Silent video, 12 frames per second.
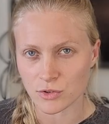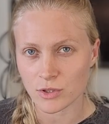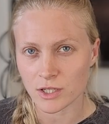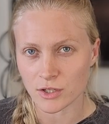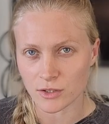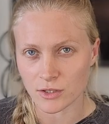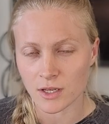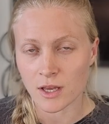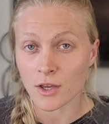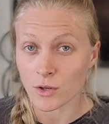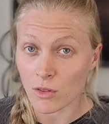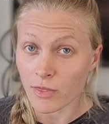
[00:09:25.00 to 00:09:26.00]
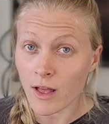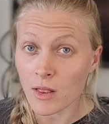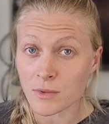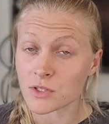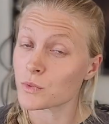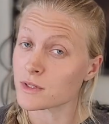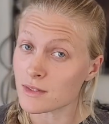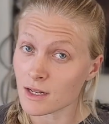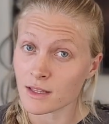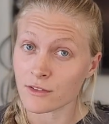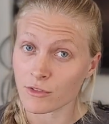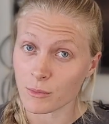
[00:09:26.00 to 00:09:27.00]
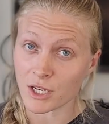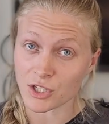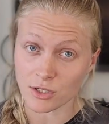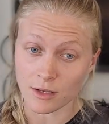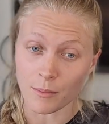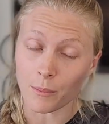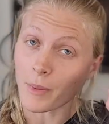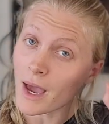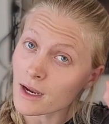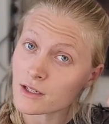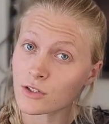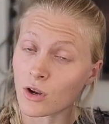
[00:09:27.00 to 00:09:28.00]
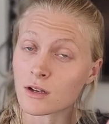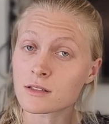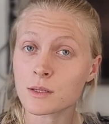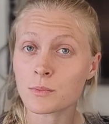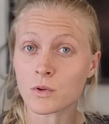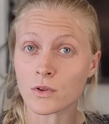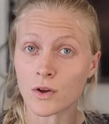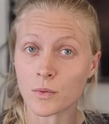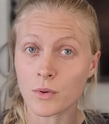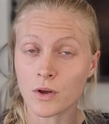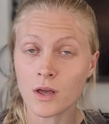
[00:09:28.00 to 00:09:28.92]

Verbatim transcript: triggered, your thalamus was sending the information back to your occipital lobe,